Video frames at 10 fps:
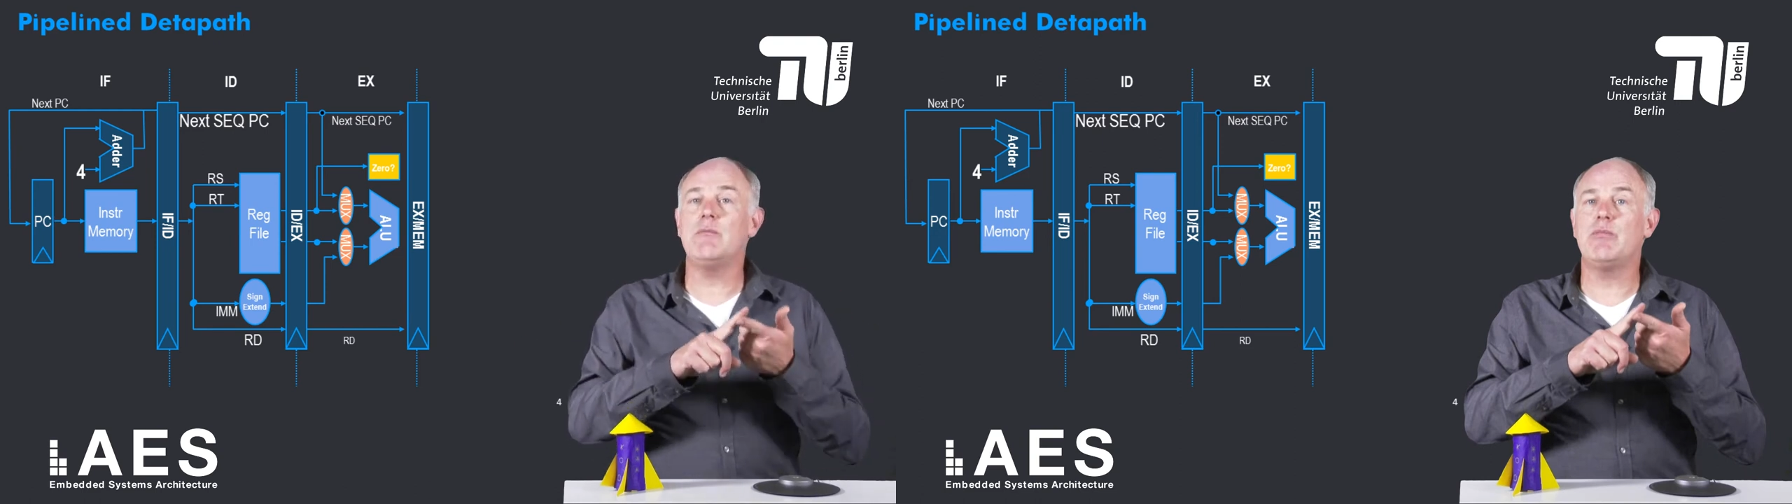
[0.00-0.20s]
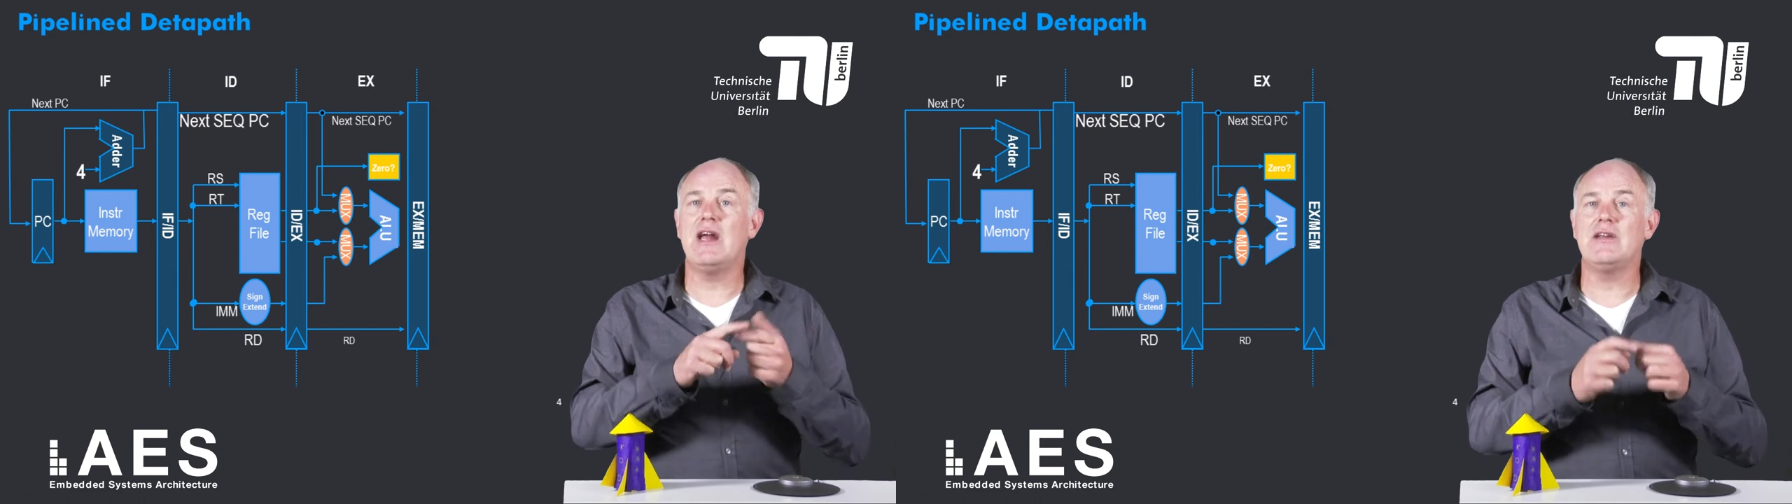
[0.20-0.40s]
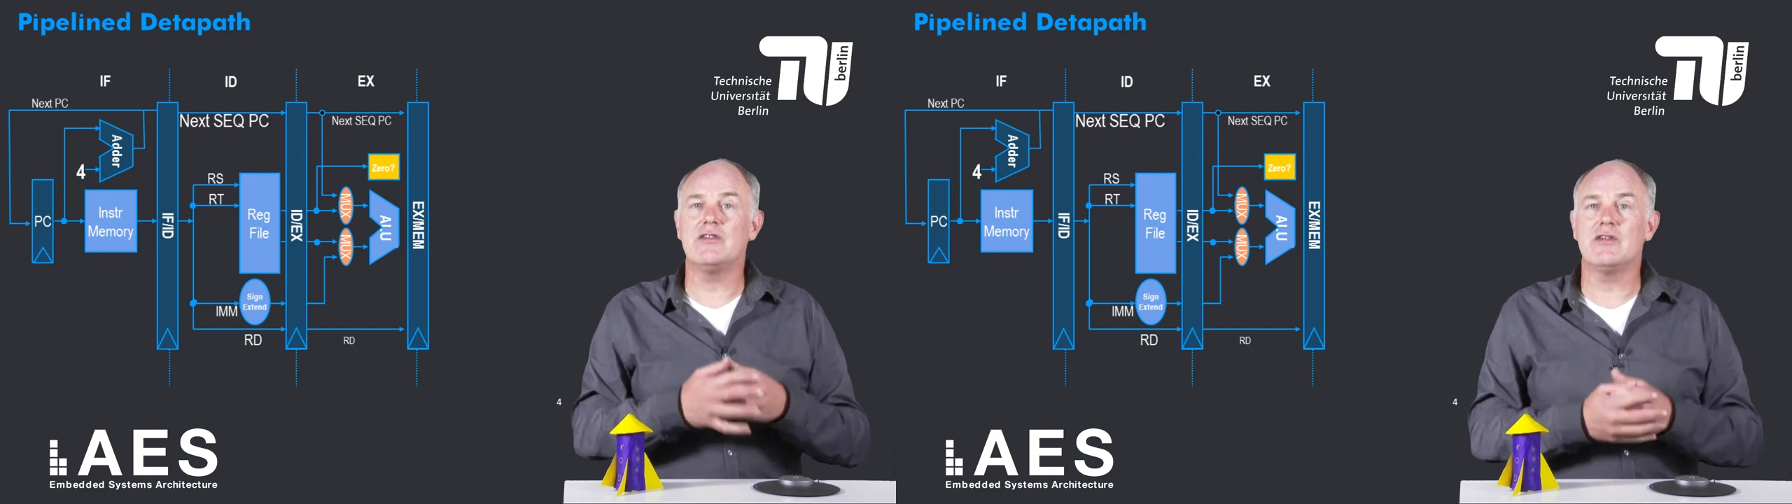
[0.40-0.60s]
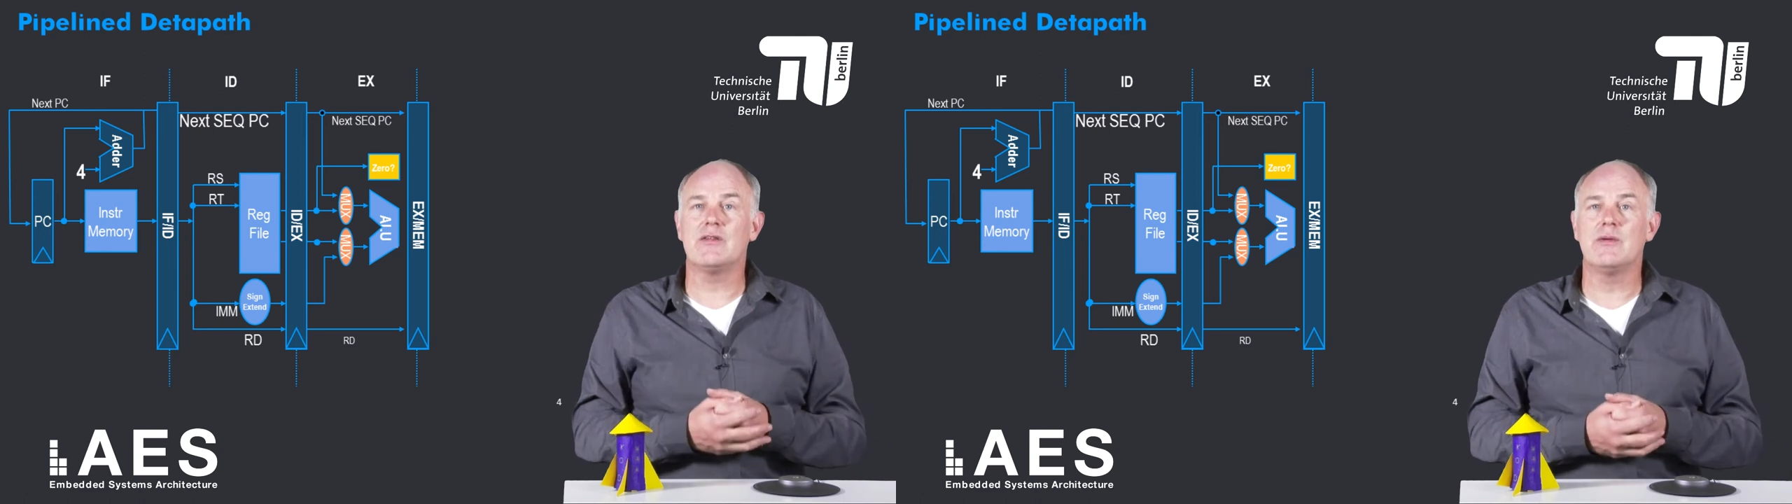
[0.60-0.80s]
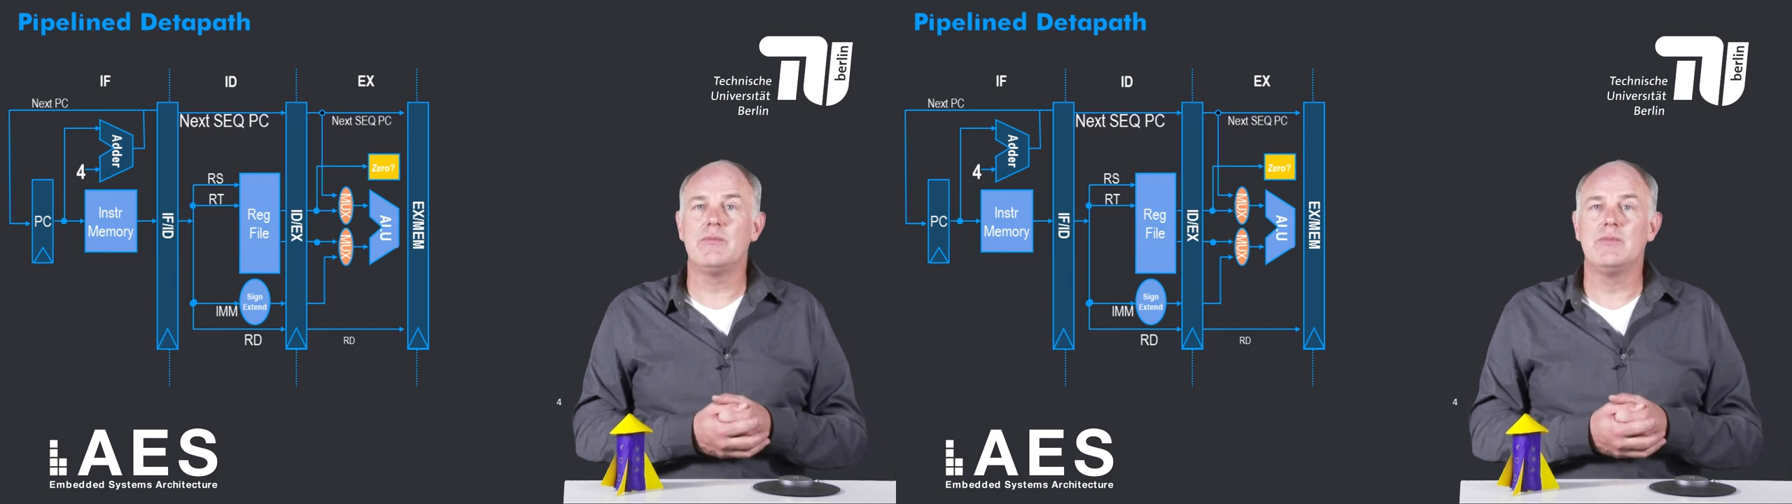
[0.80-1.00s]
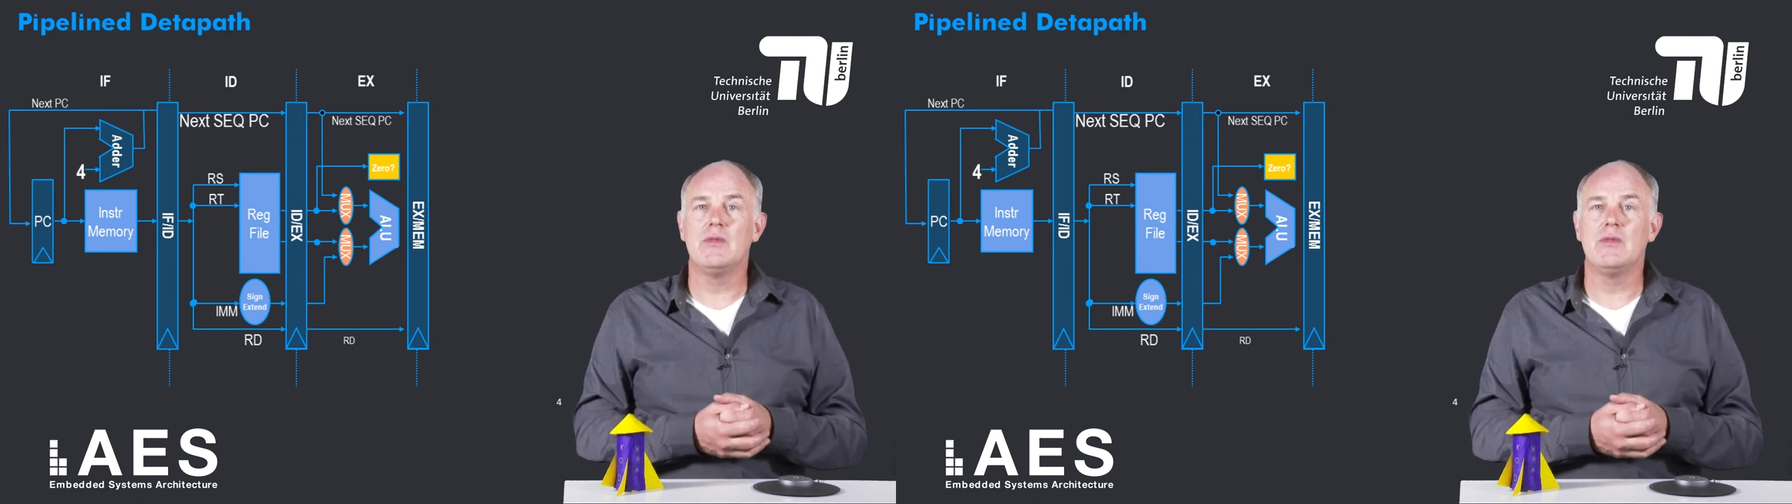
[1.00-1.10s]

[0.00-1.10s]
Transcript: and branches.